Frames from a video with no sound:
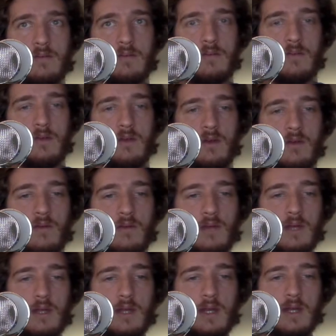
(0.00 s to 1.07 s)
not
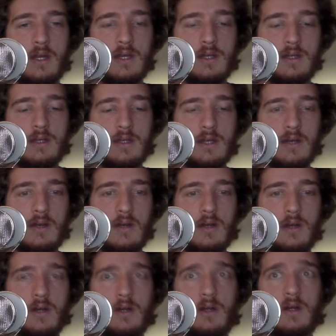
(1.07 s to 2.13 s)
really that necessary,
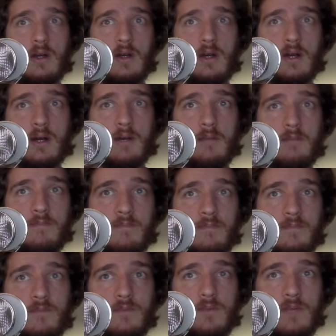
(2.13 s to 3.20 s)

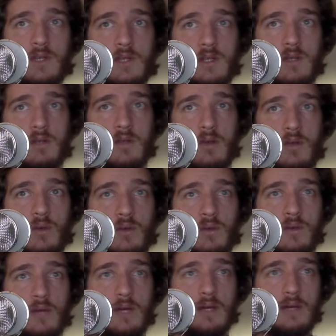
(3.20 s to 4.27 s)
considering we'll
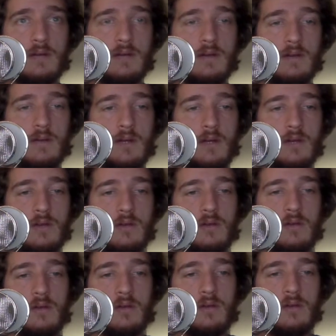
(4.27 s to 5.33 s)
do that so much
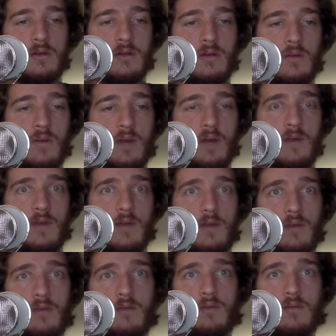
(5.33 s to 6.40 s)
whenever
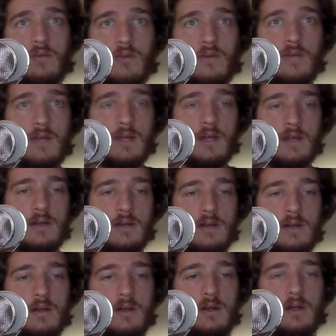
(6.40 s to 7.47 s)
you move things.
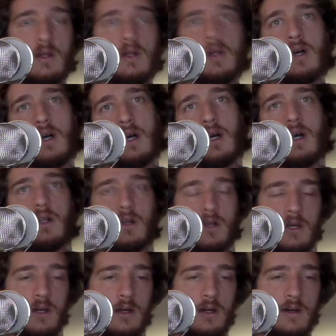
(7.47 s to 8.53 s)
Look,
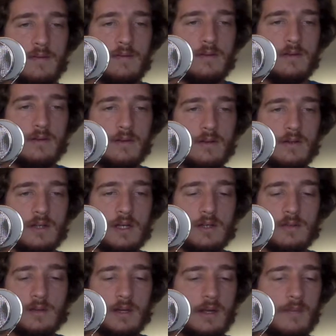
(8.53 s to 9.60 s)
I've
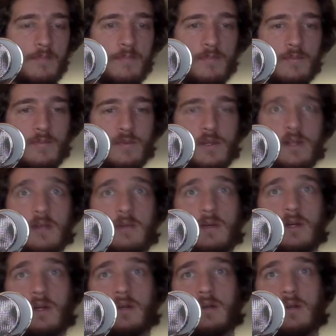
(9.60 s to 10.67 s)
changed my name, changed my
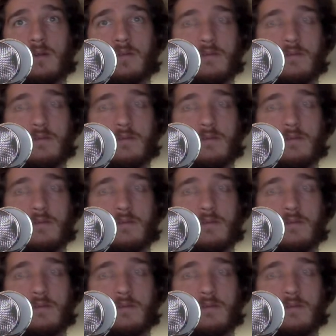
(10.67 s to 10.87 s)
idea.